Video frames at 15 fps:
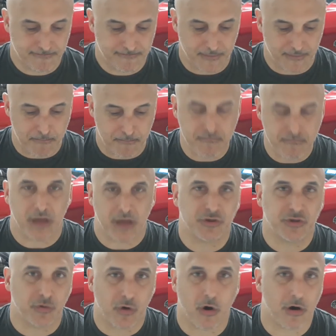
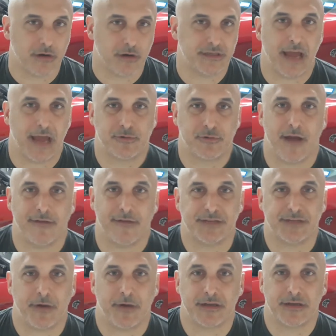muscle car type driving
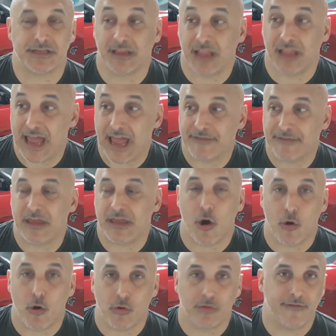experience like the
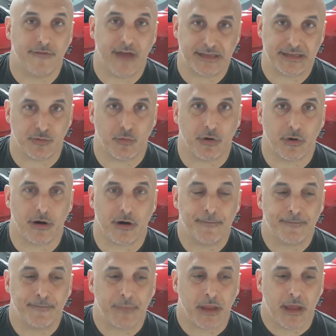old Vets were.
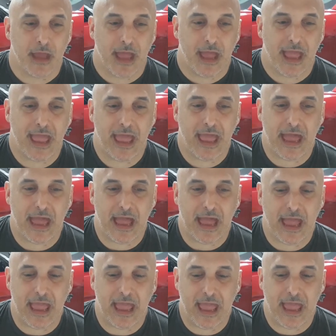
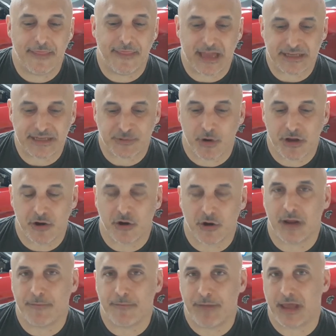And that's where you're
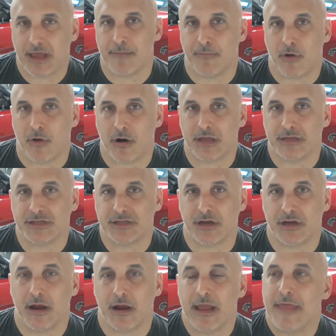going to pick up market
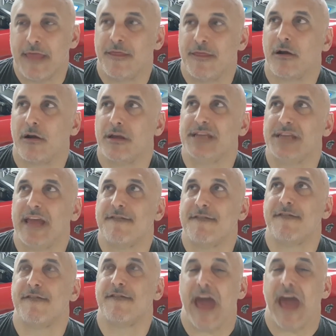share. There is a
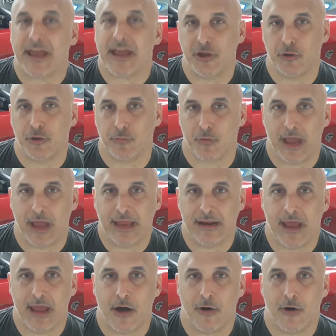vacuum right
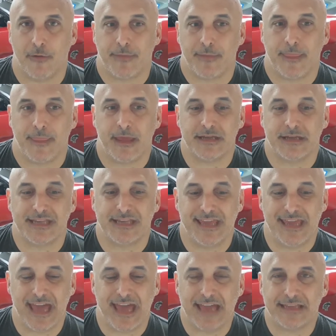now that is
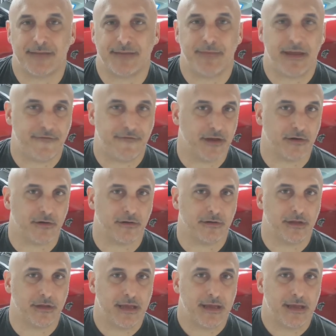yet to be filled